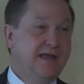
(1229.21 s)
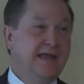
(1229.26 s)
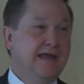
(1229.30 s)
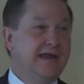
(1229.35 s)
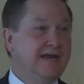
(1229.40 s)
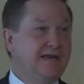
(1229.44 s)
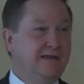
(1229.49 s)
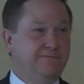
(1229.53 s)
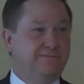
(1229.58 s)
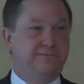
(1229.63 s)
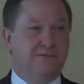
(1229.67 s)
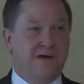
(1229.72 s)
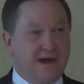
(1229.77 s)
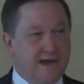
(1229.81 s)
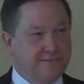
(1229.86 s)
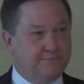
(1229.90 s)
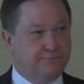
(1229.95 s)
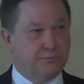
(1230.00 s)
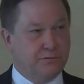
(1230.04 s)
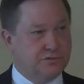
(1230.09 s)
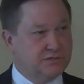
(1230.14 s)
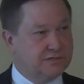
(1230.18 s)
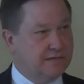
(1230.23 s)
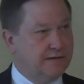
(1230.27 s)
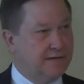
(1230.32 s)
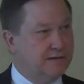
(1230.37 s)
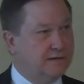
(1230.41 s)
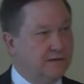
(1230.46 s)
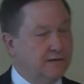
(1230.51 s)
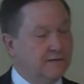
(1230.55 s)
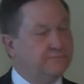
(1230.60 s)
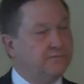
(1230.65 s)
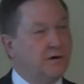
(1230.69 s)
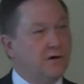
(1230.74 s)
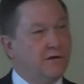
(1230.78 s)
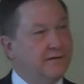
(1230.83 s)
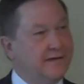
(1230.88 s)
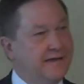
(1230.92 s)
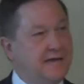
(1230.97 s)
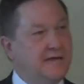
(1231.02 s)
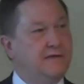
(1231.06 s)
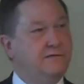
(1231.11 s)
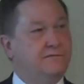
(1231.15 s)
85% of
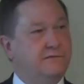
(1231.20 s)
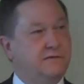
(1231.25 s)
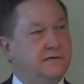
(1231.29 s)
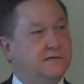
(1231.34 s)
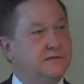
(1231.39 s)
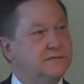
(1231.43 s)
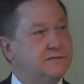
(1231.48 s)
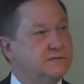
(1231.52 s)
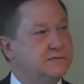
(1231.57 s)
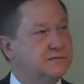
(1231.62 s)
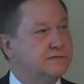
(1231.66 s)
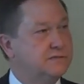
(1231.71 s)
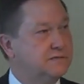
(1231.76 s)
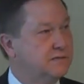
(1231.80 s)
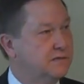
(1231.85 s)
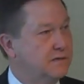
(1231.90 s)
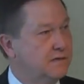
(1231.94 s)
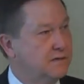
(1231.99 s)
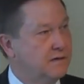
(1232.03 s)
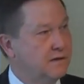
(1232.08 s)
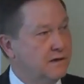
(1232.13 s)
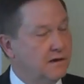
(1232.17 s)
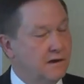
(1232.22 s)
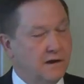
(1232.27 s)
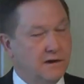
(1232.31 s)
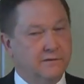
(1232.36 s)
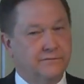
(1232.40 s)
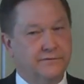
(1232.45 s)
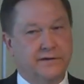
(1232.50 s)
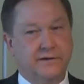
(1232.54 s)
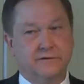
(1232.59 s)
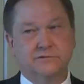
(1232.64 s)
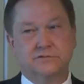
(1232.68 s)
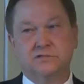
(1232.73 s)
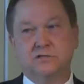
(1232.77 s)
all atheists are there.